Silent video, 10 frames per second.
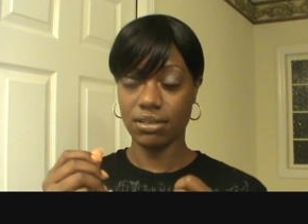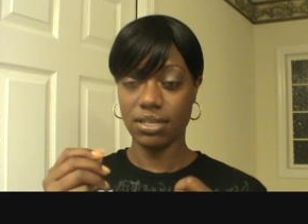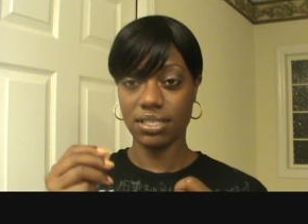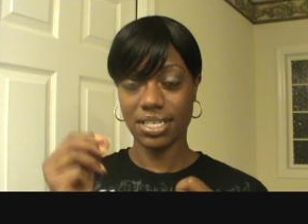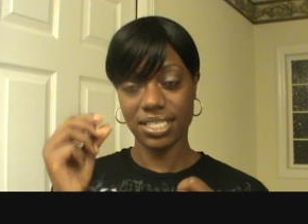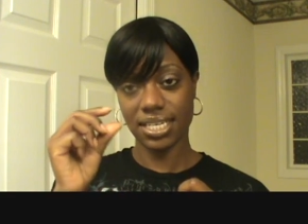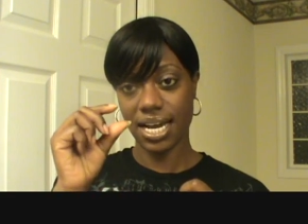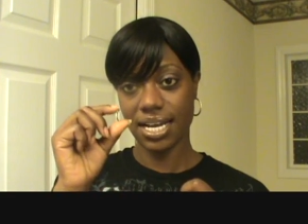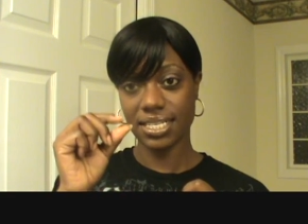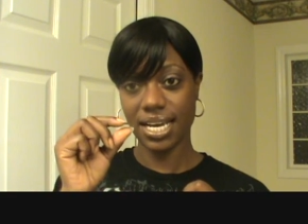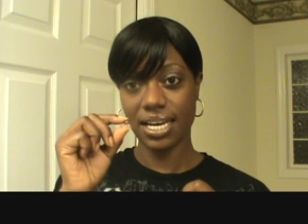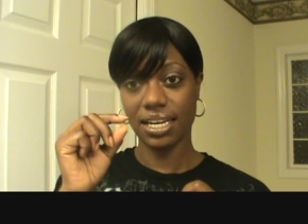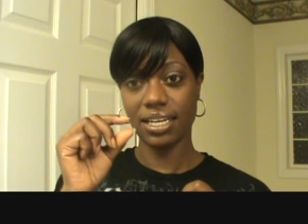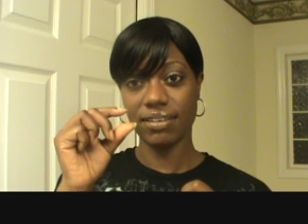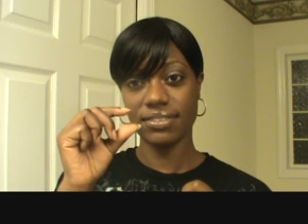it's because it
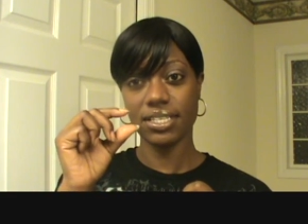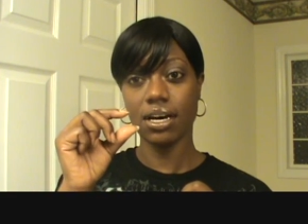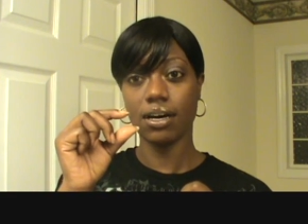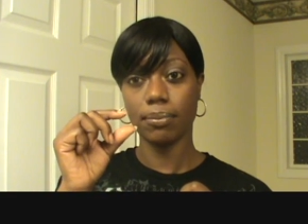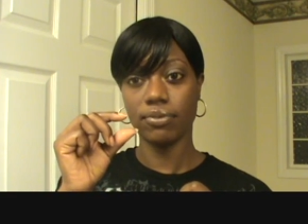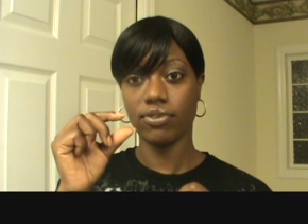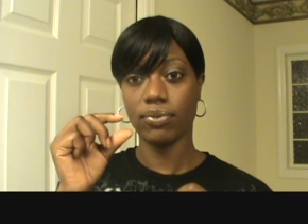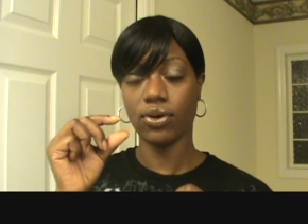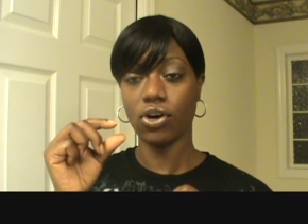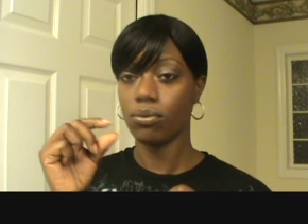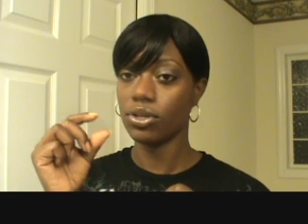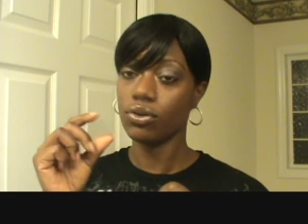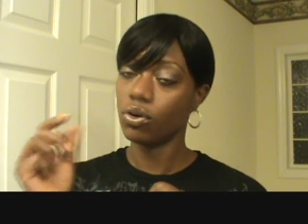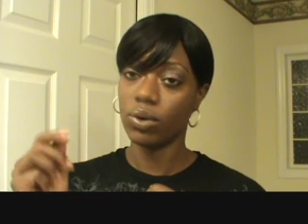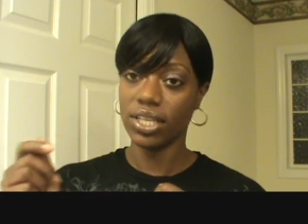kind of lifts up from the comb, and
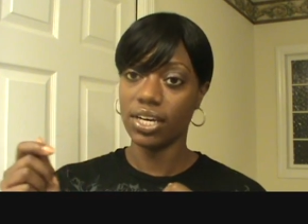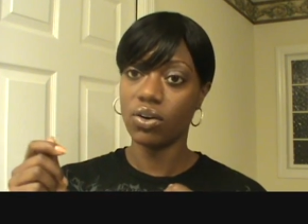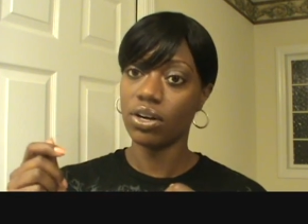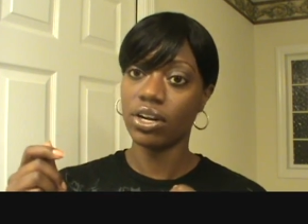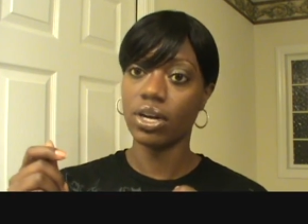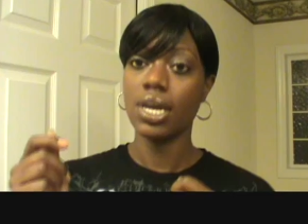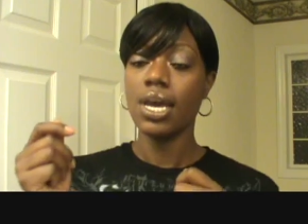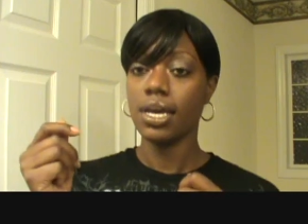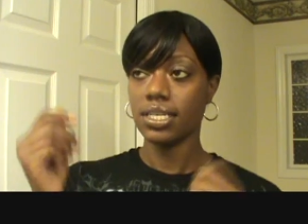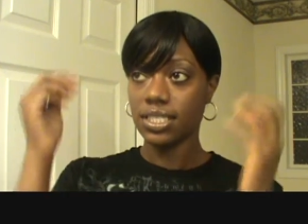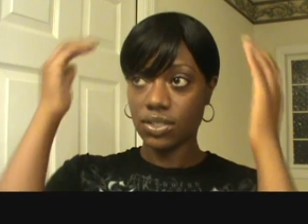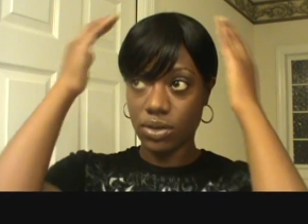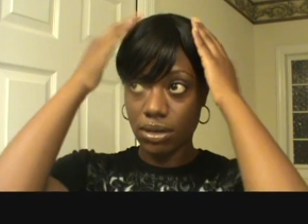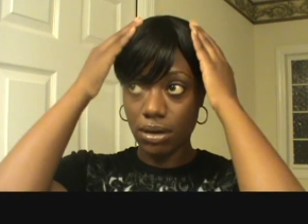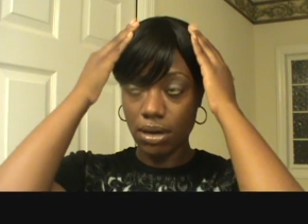you don't want that on there because it's
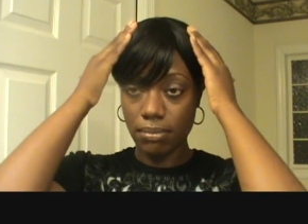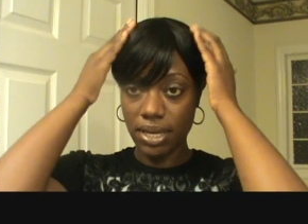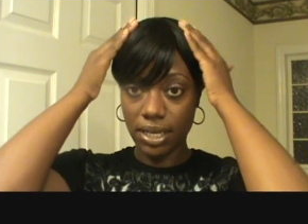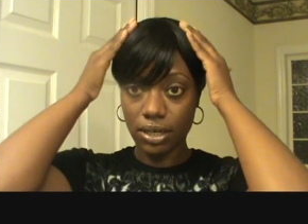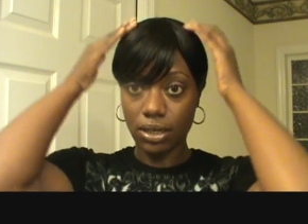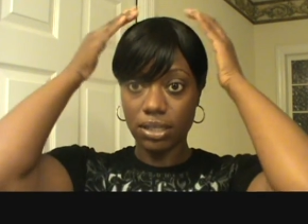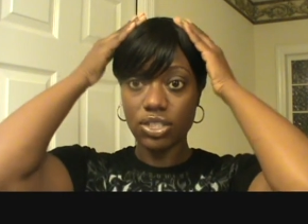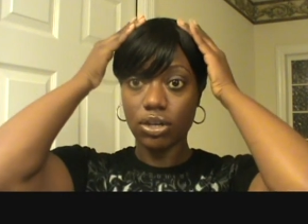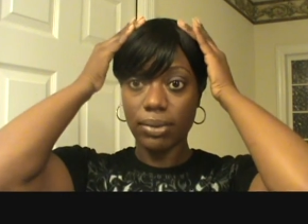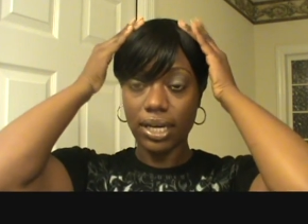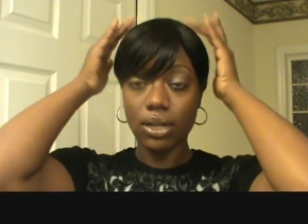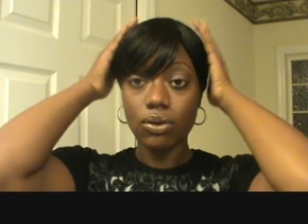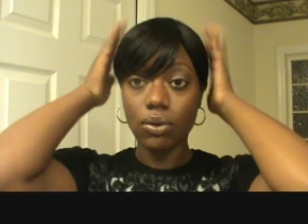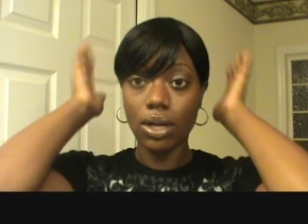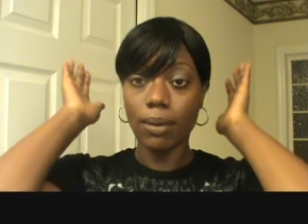gonna make a
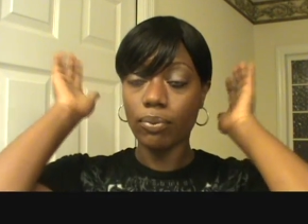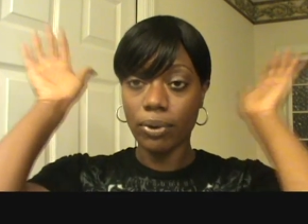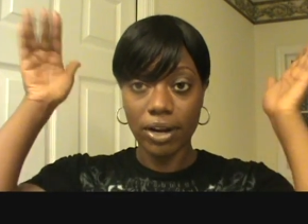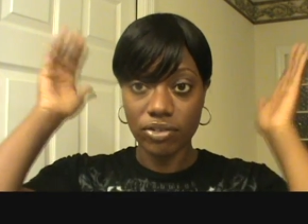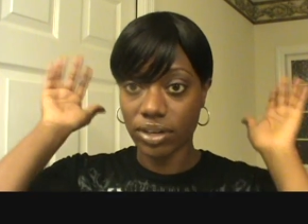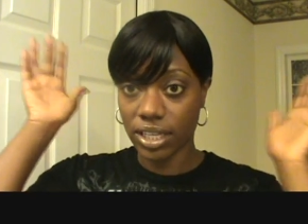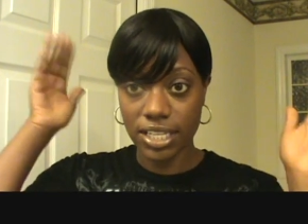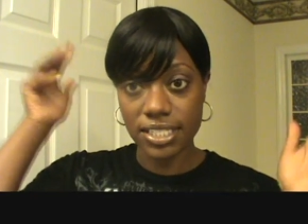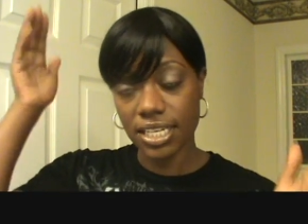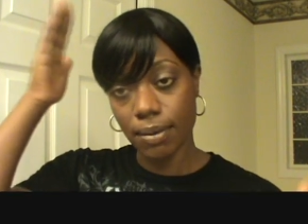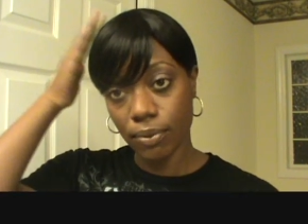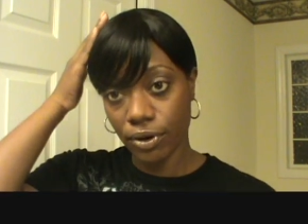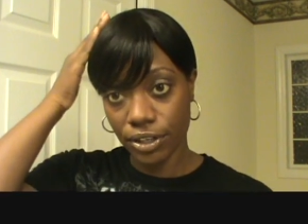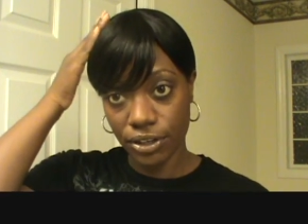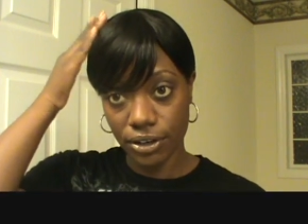little lump wherever it ends up
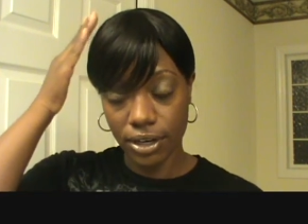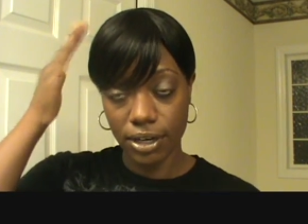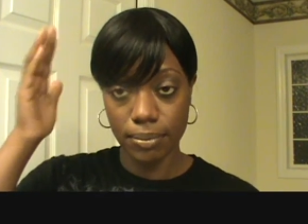on your